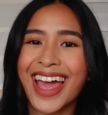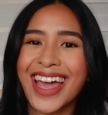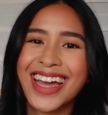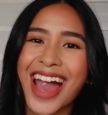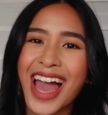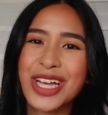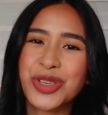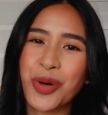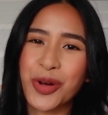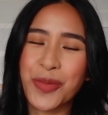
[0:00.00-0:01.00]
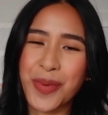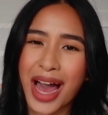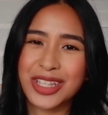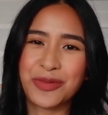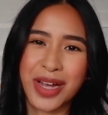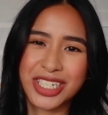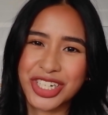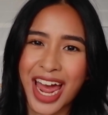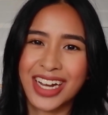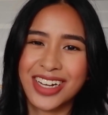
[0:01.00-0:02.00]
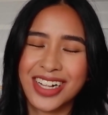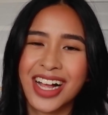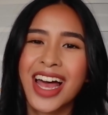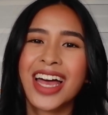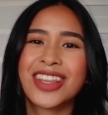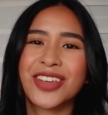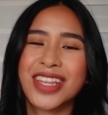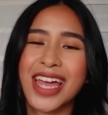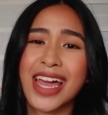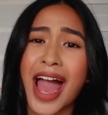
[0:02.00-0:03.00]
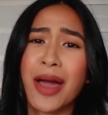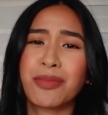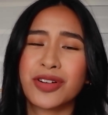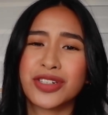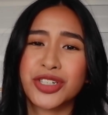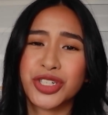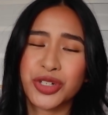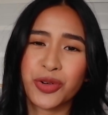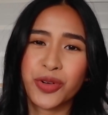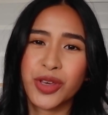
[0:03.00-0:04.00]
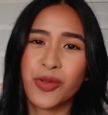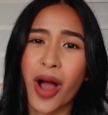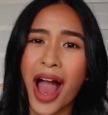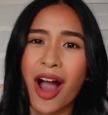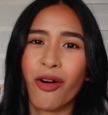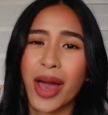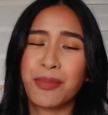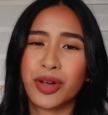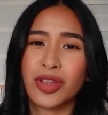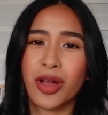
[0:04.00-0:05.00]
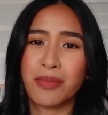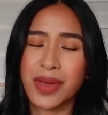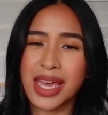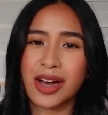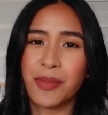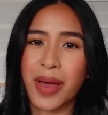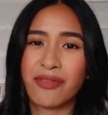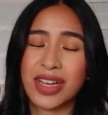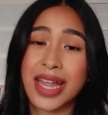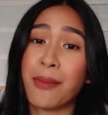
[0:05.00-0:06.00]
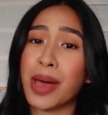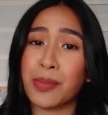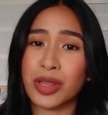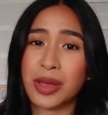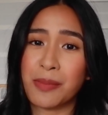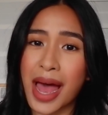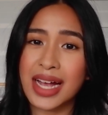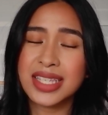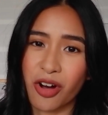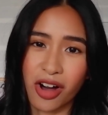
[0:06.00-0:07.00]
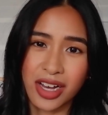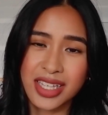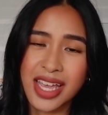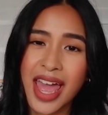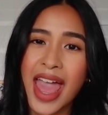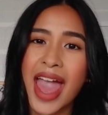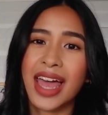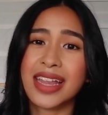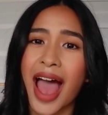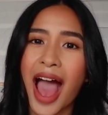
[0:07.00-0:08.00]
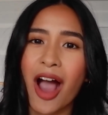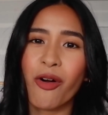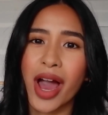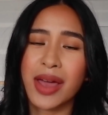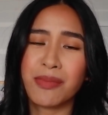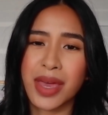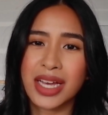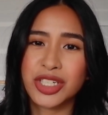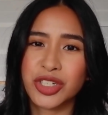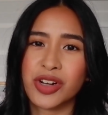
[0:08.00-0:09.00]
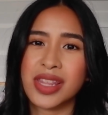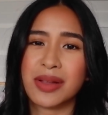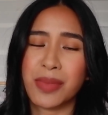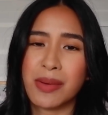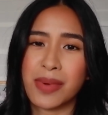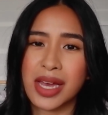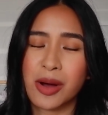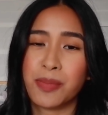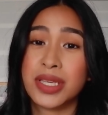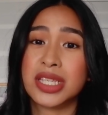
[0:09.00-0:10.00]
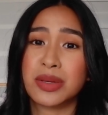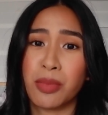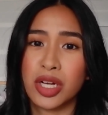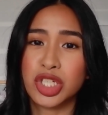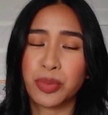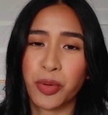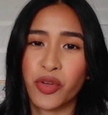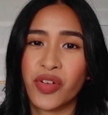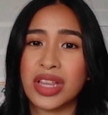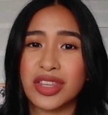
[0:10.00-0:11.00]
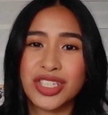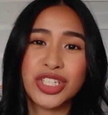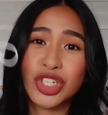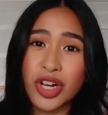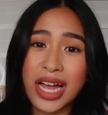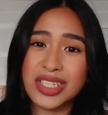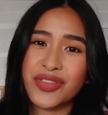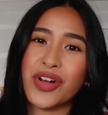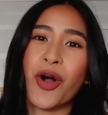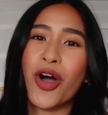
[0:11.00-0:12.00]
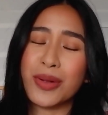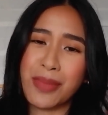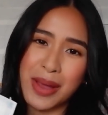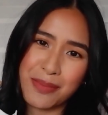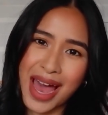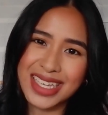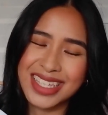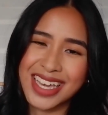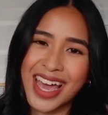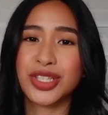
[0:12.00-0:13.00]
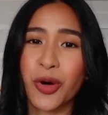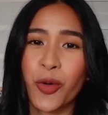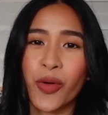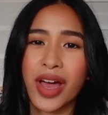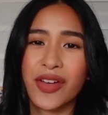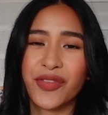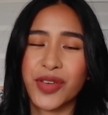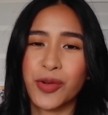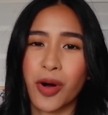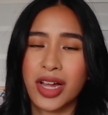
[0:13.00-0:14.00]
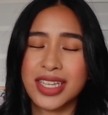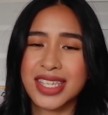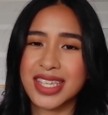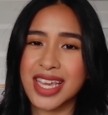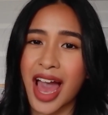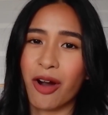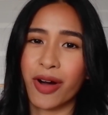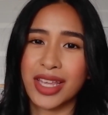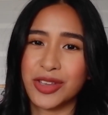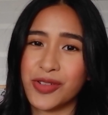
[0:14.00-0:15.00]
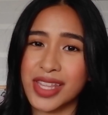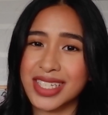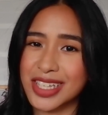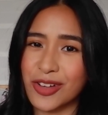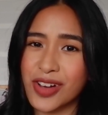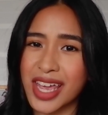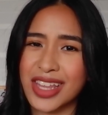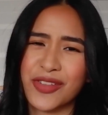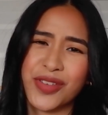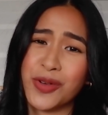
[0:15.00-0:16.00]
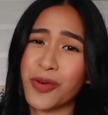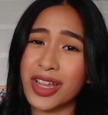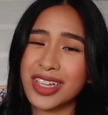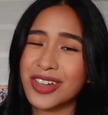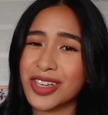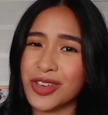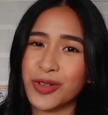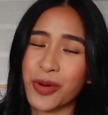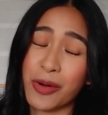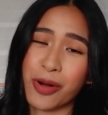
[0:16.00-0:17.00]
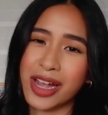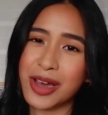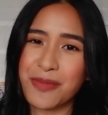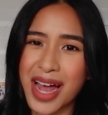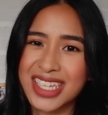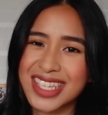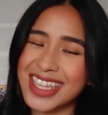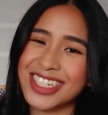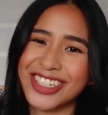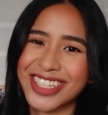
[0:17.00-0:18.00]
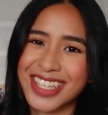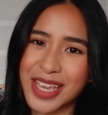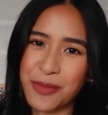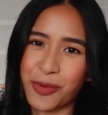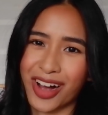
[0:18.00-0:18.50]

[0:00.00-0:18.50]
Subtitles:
Hey guys, welcome back to my channel. Today, I'm gonna show you how I put on makeup every time I put the mask on and how I make sure that my makeup is smudge-proof and doesn't transfer on my mask. So, if you wanna see how I do this look and if you wanna look cute while wearing a mask, then just keep